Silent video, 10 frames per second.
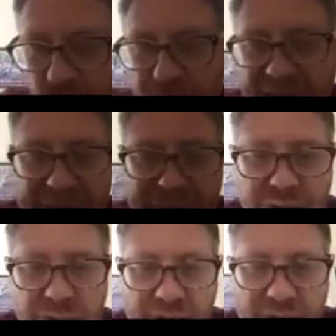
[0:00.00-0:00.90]
path
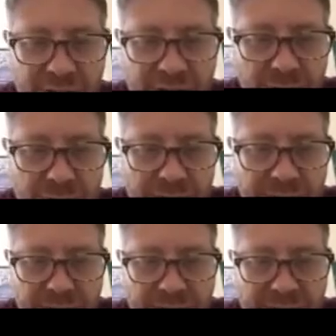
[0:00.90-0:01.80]
should you have occlusion
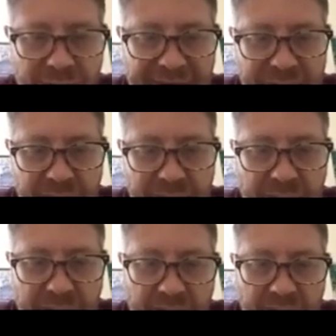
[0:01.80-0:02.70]
of one of these vessels,
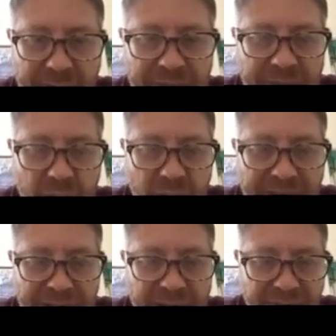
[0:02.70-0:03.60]
because you can
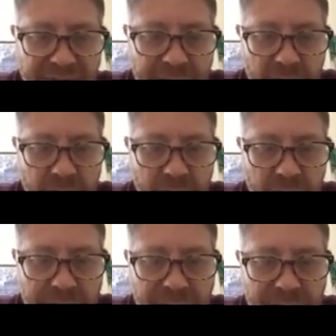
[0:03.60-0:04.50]
imagine if I occluded
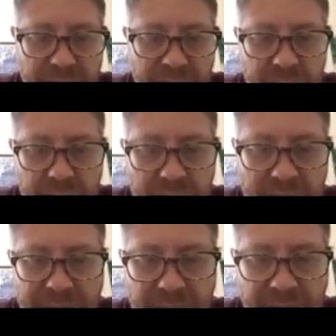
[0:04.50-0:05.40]
the posterior
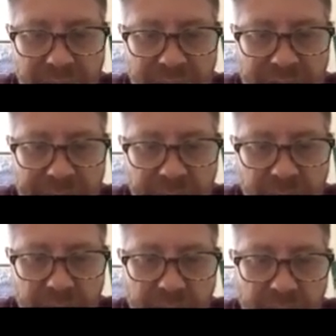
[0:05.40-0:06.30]
tibial, for example,